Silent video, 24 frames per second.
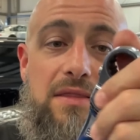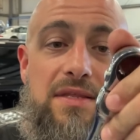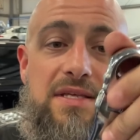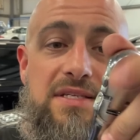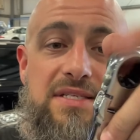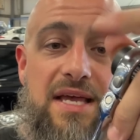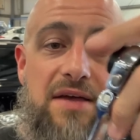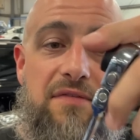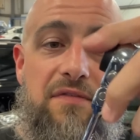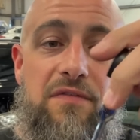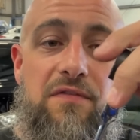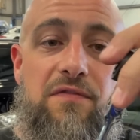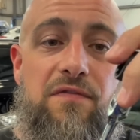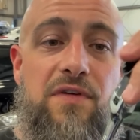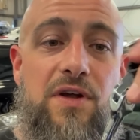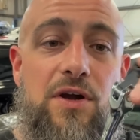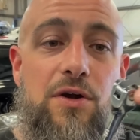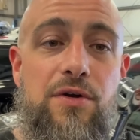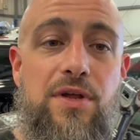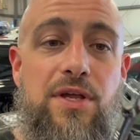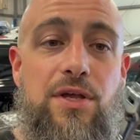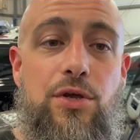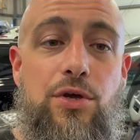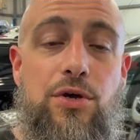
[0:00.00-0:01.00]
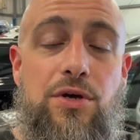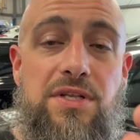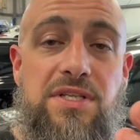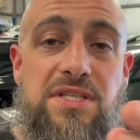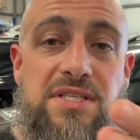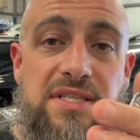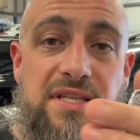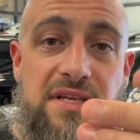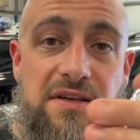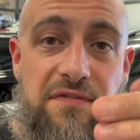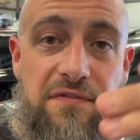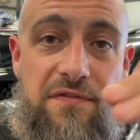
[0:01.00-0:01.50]
These have very good
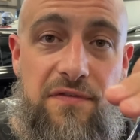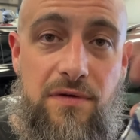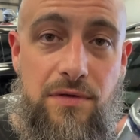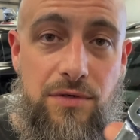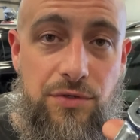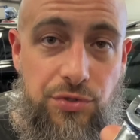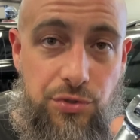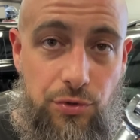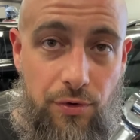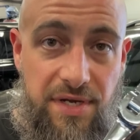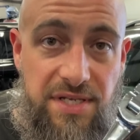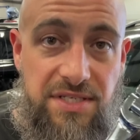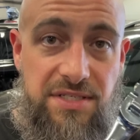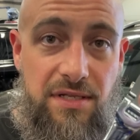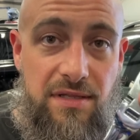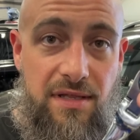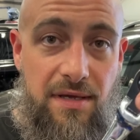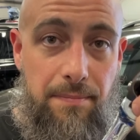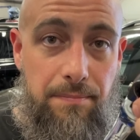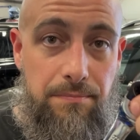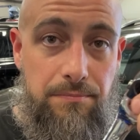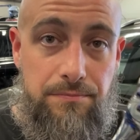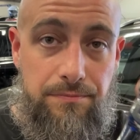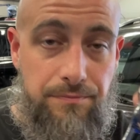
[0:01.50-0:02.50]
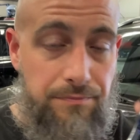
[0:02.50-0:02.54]
stiff joints to them.